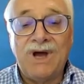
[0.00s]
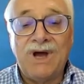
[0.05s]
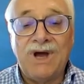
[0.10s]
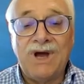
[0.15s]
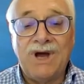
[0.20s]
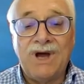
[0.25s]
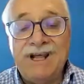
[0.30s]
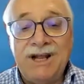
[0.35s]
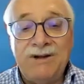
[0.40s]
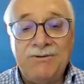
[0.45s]

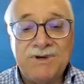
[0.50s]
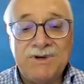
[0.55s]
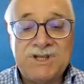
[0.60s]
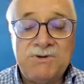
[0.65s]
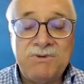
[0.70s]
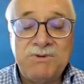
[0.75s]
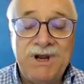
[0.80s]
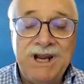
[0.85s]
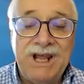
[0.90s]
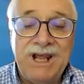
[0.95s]
whether it was
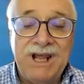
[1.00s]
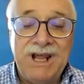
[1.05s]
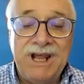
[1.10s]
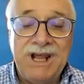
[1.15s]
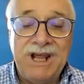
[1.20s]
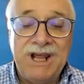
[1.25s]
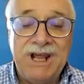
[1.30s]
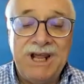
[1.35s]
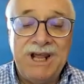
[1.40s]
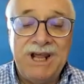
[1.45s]

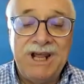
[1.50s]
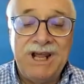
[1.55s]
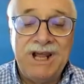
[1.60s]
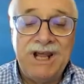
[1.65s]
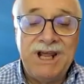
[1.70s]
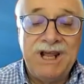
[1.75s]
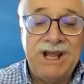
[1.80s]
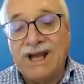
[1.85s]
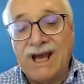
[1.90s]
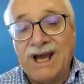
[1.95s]
2018 or
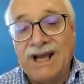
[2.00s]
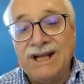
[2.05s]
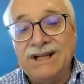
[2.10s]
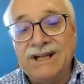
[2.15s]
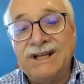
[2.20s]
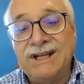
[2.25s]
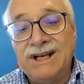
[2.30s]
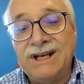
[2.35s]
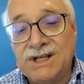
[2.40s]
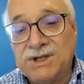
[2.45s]

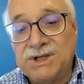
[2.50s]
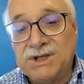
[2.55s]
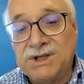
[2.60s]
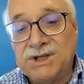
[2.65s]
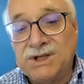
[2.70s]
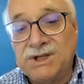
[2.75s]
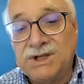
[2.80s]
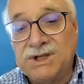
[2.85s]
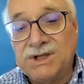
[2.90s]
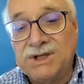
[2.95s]
2019 and
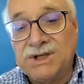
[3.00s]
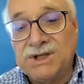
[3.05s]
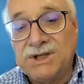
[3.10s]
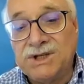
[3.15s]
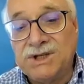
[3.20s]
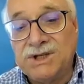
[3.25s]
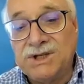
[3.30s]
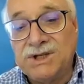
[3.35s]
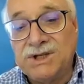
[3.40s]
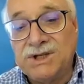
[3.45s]

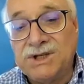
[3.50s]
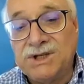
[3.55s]
2020.